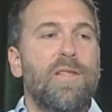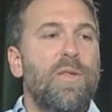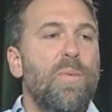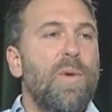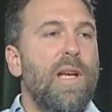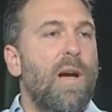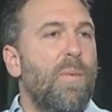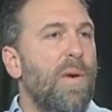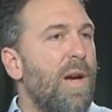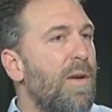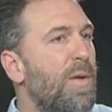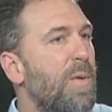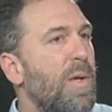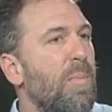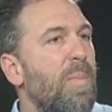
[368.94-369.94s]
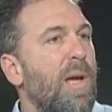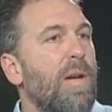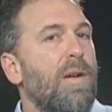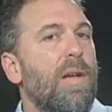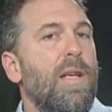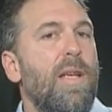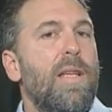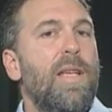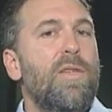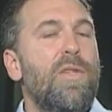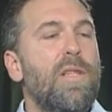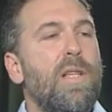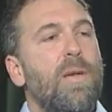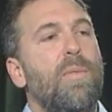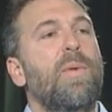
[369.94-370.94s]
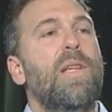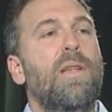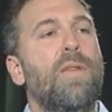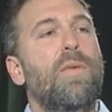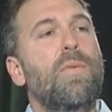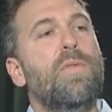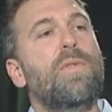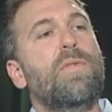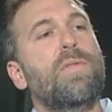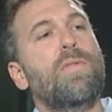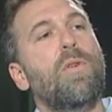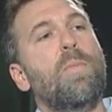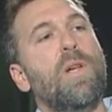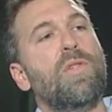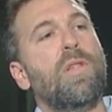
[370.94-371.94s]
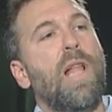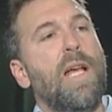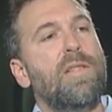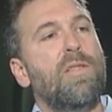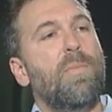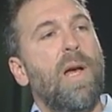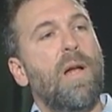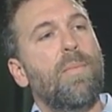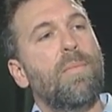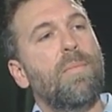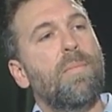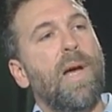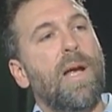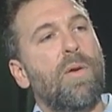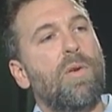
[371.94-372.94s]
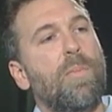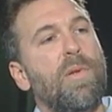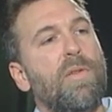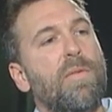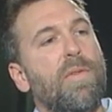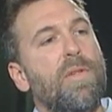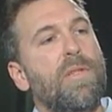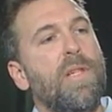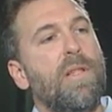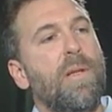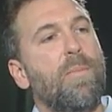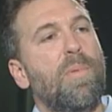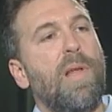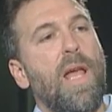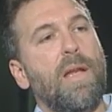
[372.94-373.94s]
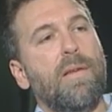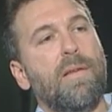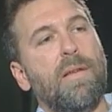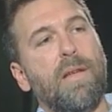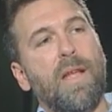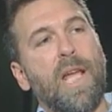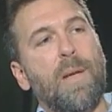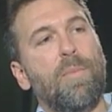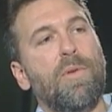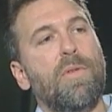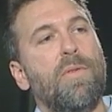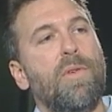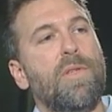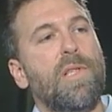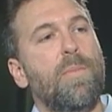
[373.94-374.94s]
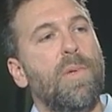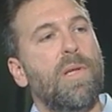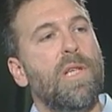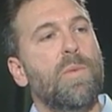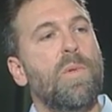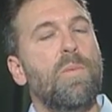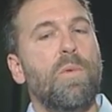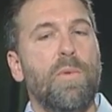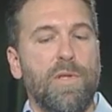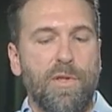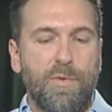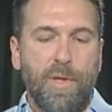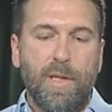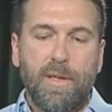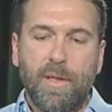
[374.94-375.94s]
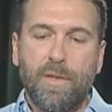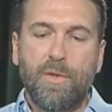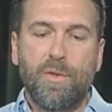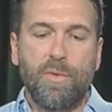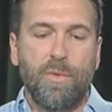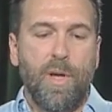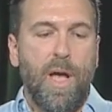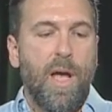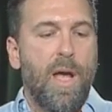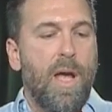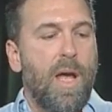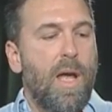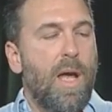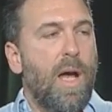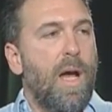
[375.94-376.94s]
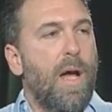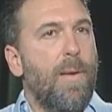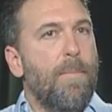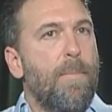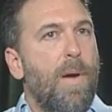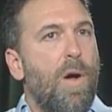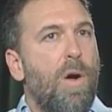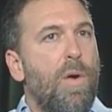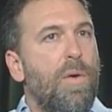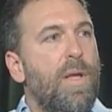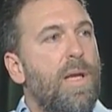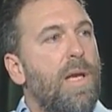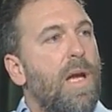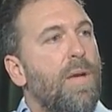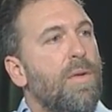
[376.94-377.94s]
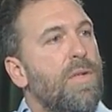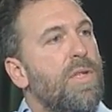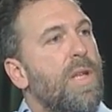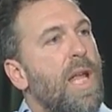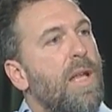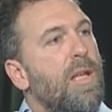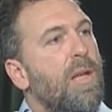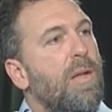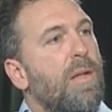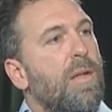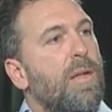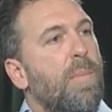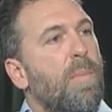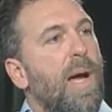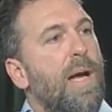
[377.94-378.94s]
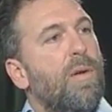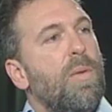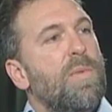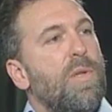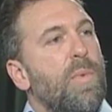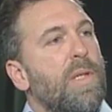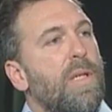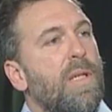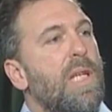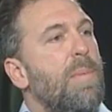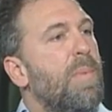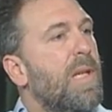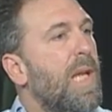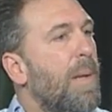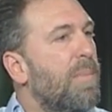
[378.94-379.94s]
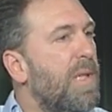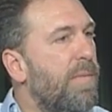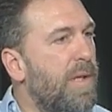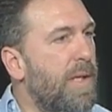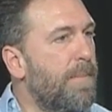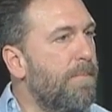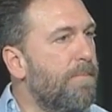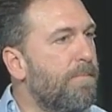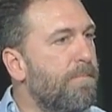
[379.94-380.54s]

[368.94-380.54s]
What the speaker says: So we are doing better. Initially, we knew so much less about microbial diversity than plant and animal diversity because we were restricted to only understanding the microbes that we could keep in captivity.